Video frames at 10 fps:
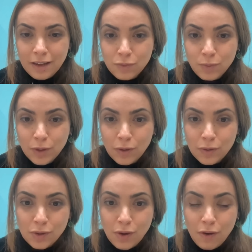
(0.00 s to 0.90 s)
It's
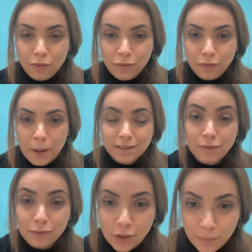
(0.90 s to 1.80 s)
because of
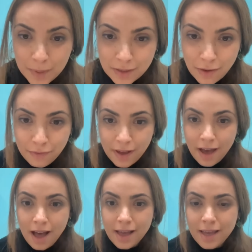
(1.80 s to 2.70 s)
development of
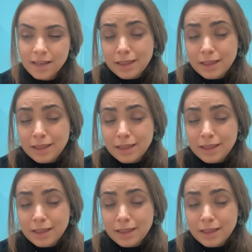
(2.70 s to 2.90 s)
AI.